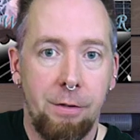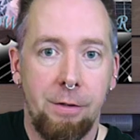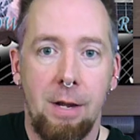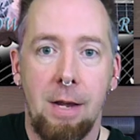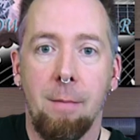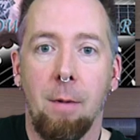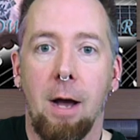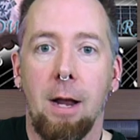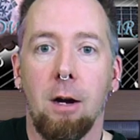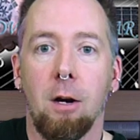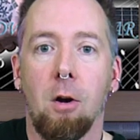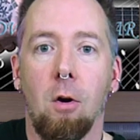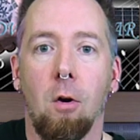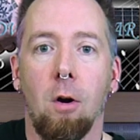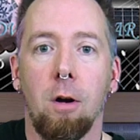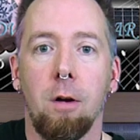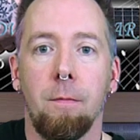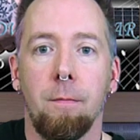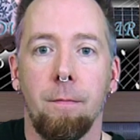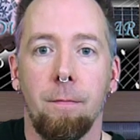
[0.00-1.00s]
D minor
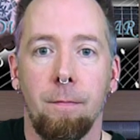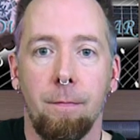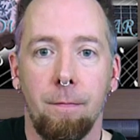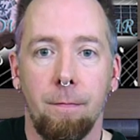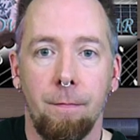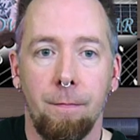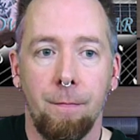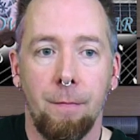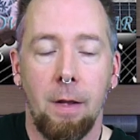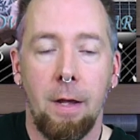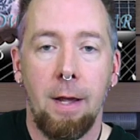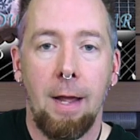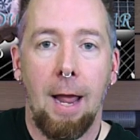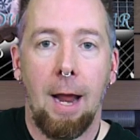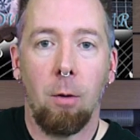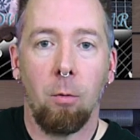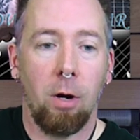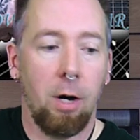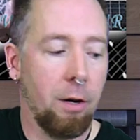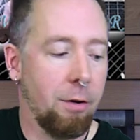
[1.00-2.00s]
chord,
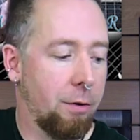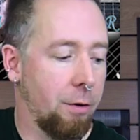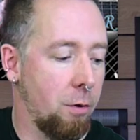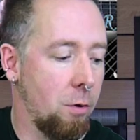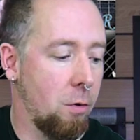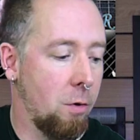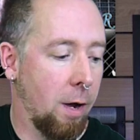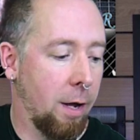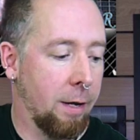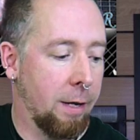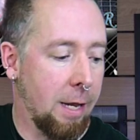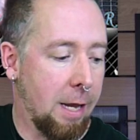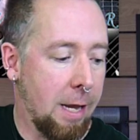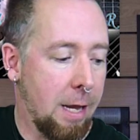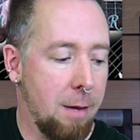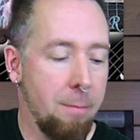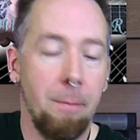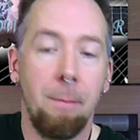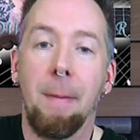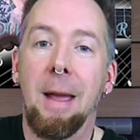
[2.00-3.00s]
and we're going to do an
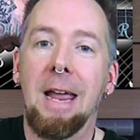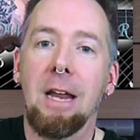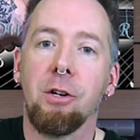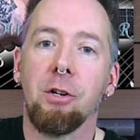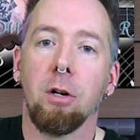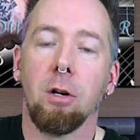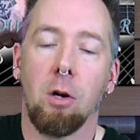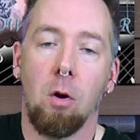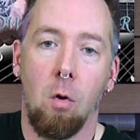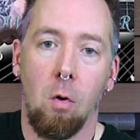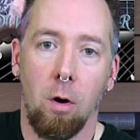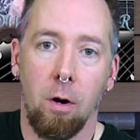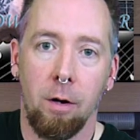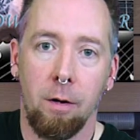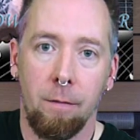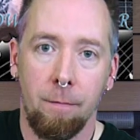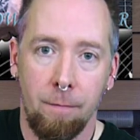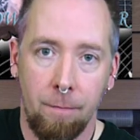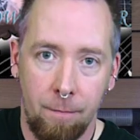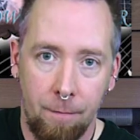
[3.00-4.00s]
E major chord.